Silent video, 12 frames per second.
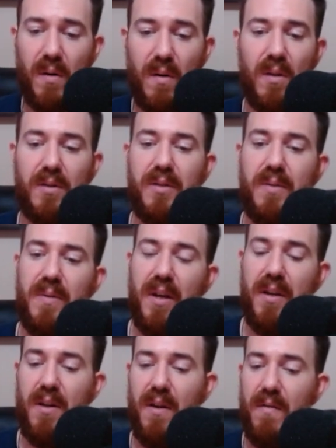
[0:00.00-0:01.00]
are also
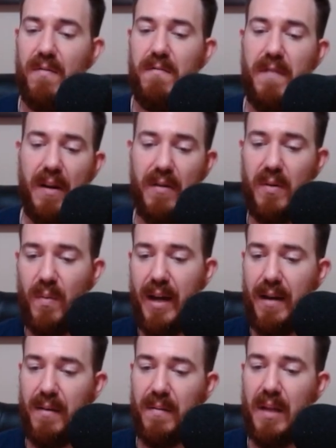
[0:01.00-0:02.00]
done very
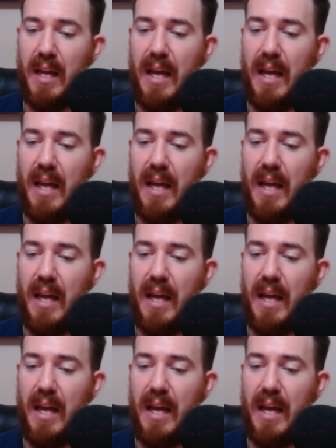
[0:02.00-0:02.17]
well,